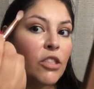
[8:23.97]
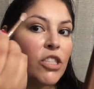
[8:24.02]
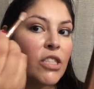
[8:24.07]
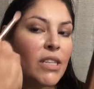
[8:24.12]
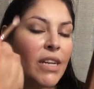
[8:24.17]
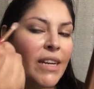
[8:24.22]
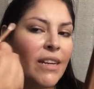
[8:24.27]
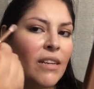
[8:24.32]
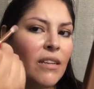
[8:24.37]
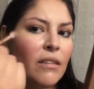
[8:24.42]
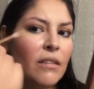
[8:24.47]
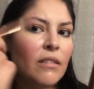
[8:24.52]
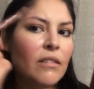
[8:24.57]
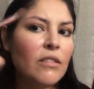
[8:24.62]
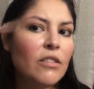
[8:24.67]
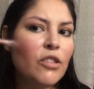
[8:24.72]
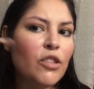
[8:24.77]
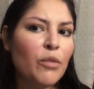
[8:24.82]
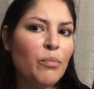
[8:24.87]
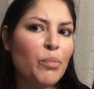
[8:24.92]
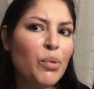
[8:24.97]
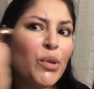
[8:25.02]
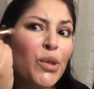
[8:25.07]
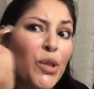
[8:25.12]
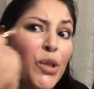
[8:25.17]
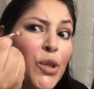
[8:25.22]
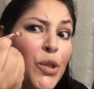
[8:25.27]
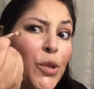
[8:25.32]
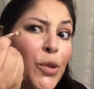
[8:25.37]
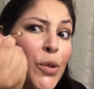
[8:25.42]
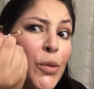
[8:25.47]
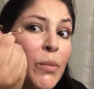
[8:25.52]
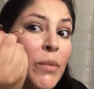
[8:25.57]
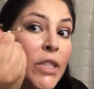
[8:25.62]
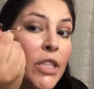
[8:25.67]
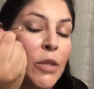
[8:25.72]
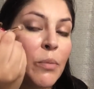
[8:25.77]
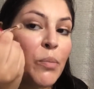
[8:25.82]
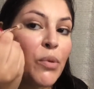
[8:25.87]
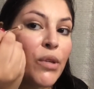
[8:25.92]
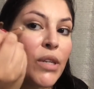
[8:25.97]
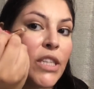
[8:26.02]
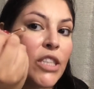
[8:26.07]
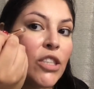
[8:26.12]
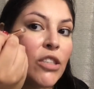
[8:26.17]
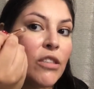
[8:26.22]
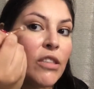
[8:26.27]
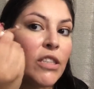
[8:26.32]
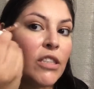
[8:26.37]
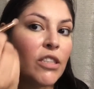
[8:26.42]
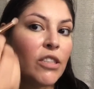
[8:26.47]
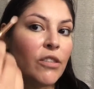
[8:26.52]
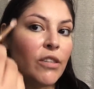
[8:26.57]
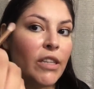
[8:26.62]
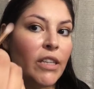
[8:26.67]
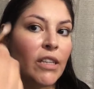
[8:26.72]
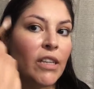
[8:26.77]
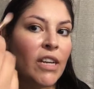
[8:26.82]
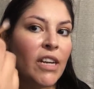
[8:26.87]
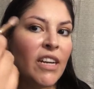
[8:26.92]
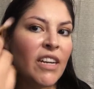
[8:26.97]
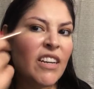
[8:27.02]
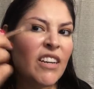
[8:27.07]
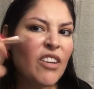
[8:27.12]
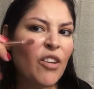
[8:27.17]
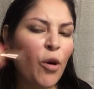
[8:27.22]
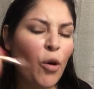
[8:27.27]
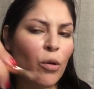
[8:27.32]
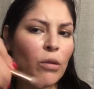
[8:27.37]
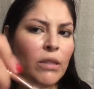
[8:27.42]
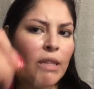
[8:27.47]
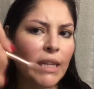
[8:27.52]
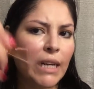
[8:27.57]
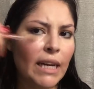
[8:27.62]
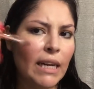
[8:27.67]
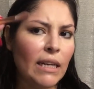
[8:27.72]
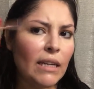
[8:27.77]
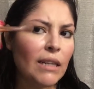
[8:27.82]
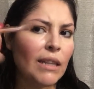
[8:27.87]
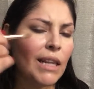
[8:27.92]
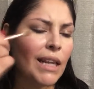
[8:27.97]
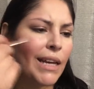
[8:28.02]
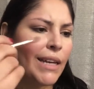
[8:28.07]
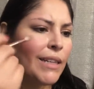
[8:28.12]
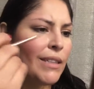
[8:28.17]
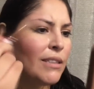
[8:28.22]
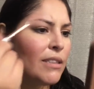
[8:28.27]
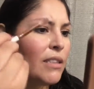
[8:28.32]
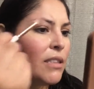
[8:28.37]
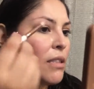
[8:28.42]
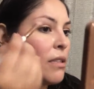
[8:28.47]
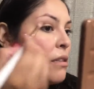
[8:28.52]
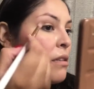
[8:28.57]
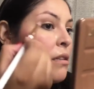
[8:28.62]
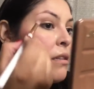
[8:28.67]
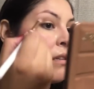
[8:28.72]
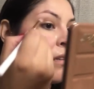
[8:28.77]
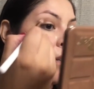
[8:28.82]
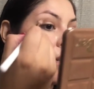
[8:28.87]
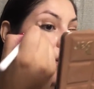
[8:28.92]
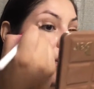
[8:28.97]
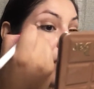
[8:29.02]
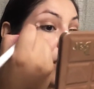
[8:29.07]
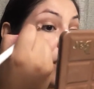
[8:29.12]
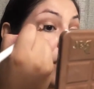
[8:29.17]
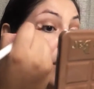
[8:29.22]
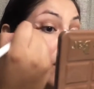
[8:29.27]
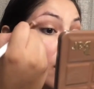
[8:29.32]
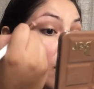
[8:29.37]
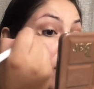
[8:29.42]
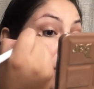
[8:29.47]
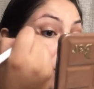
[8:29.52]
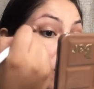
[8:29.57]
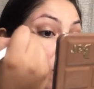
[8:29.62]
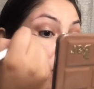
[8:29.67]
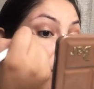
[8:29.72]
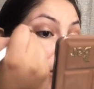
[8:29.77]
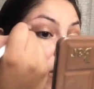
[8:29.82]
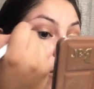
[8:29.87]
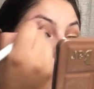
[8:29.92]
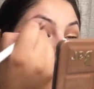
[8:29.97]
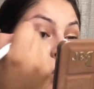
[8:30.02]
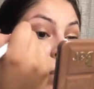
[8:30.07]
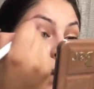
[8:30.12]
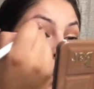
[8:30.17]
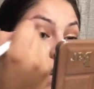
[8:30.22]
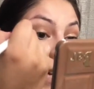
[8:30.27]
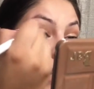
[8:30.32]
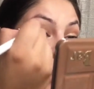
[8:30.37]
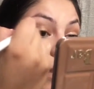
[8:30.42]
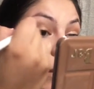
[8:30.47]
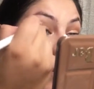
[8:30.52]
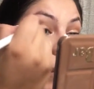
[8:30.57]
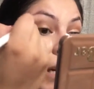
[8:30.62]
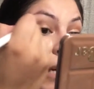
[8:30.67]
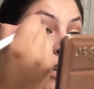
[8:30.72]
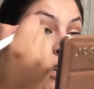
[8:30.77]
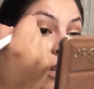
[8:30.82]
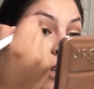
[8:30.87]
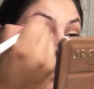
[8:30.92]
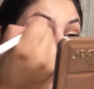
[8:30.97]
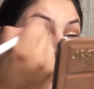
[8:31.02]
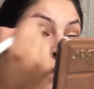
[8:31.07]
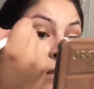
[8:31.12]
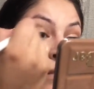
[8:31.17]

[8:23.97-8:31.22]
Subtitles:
just kind of don't put too much pressure into it. Hold it kind of light so it'll blend better.